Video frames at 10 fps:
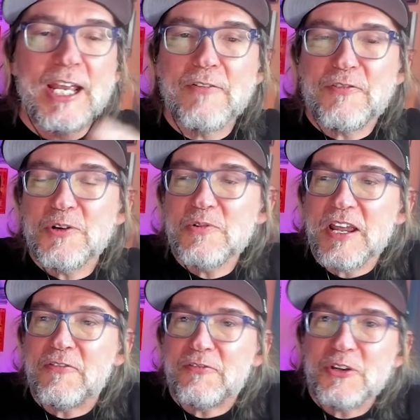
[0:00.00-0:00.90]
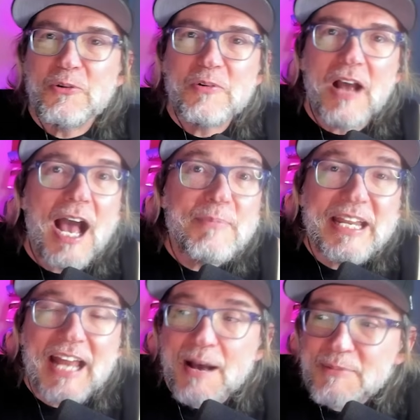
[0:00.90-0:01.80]
If you, I mean,
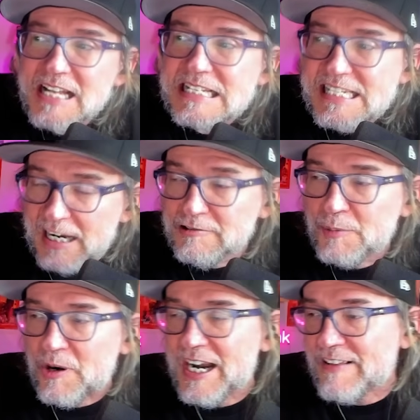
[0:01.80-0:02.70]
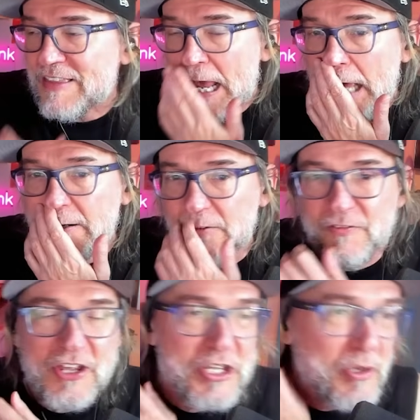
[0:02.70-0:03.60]
I'm not celebrating the end of
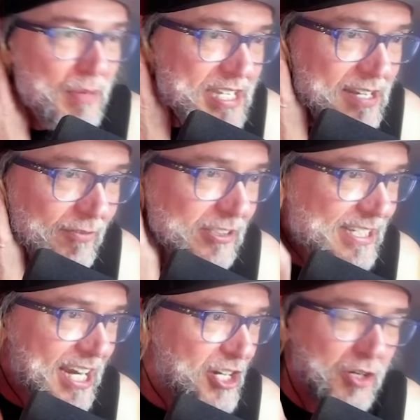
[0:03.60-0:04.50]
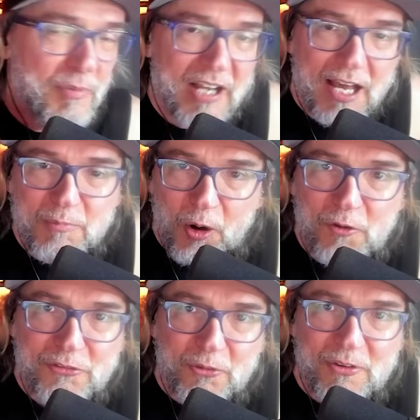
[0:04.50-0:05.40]
the human civilization, but I'm
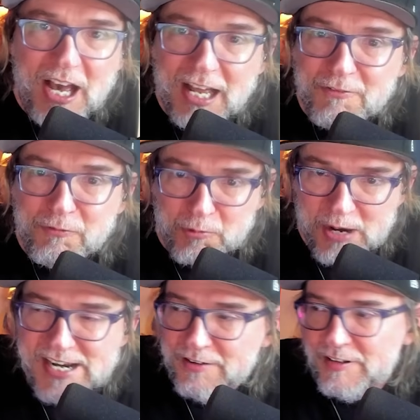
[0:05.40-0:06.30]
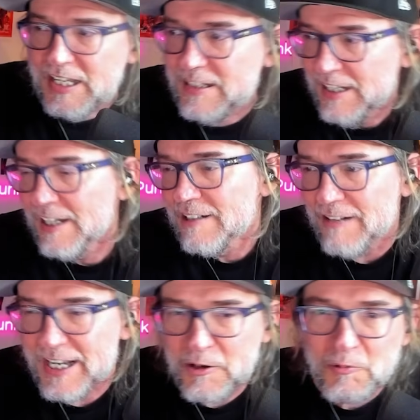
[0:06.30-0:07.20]
also not afraid of it.
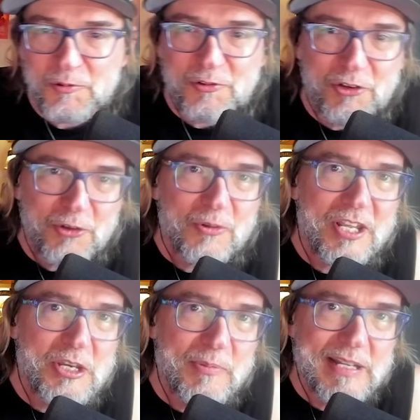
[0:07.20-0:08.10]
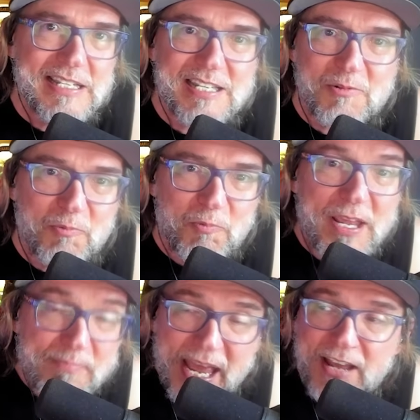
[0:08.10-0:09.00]
Like, dude, humans, we
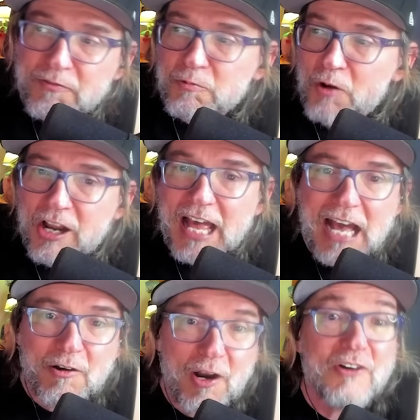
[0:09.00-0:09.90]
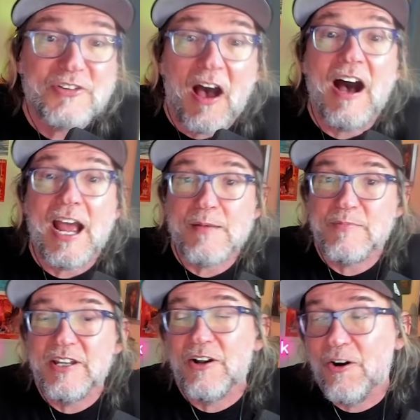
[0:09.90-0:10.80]
may have run out of our time,
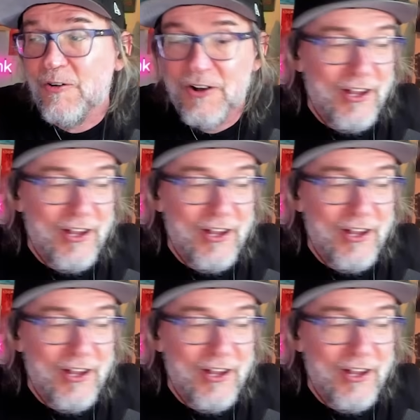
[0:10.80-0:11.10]
you know?